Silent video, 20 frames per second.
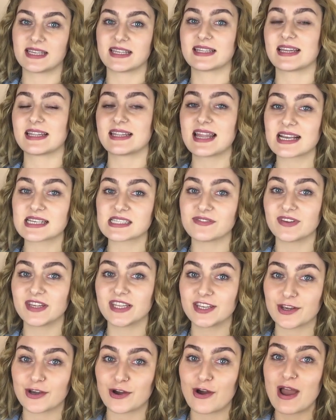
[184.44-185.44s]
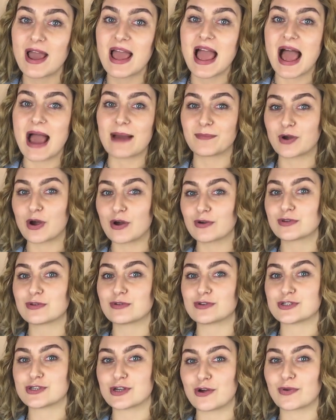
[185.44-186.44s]
in the next video I'm going
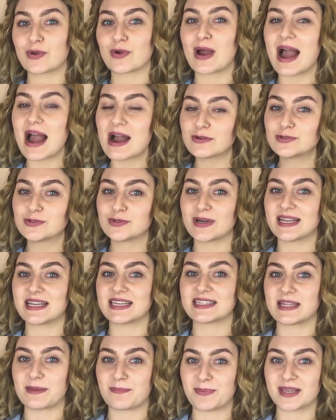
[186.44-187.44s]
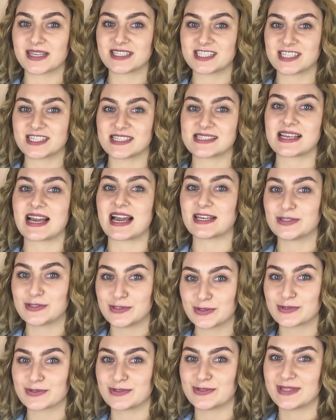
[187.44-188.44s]
to show you how to edit the pictures I
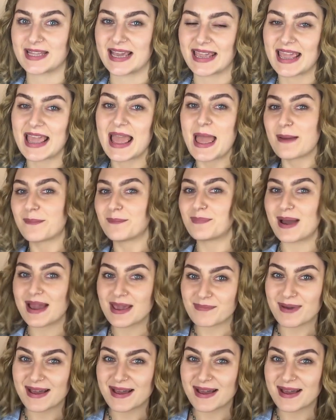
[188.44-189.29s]
took today. Bye